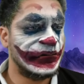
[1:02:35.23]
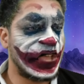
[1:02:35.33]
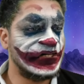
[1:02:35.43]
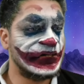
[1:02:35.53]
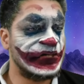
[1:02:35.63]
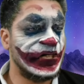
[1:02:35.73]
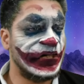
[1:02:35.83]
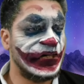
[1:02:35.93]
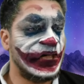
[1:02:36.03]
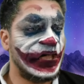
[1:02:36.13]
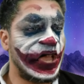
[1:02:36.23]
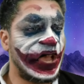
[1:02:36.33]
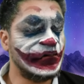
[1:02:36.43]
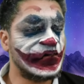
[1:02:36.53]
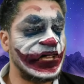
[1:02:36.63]
producing
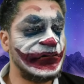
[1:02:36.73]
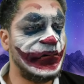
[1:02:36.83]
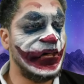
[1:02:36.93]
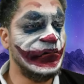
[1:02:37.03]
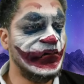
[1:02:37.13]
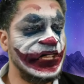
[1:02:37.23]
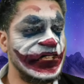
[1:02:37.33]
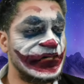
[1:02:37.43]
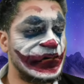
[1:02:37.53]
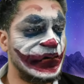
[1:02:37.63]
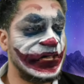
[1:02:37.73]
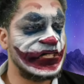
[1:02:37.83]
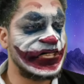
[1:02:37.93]
outright B-movies through his